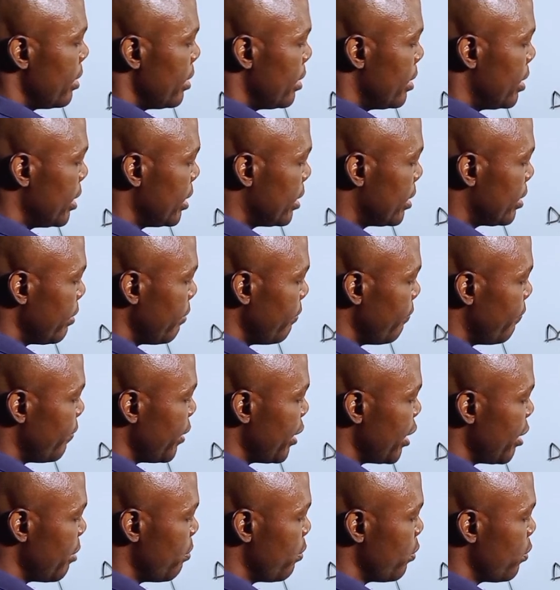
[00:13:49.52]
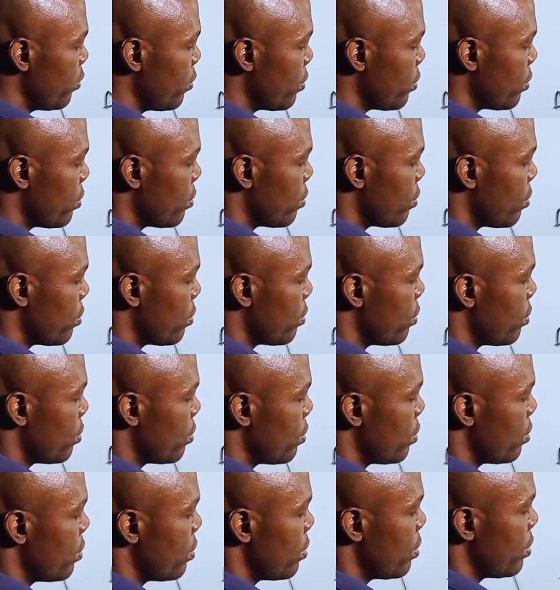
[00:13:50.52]
this variable,
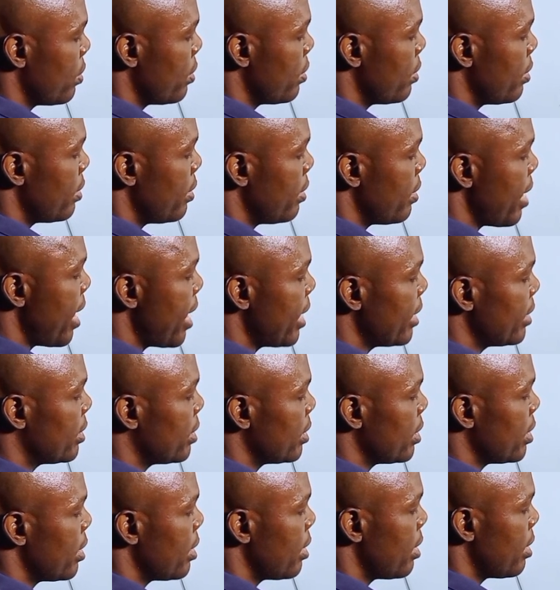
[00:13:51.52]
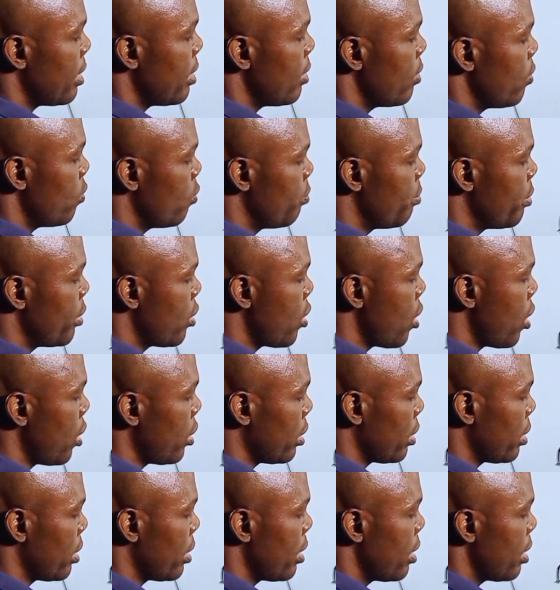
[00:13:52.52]
right, will be
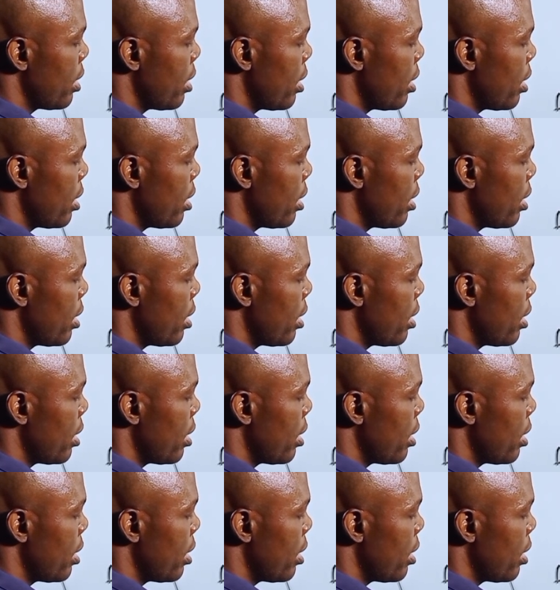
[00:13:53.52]
gone.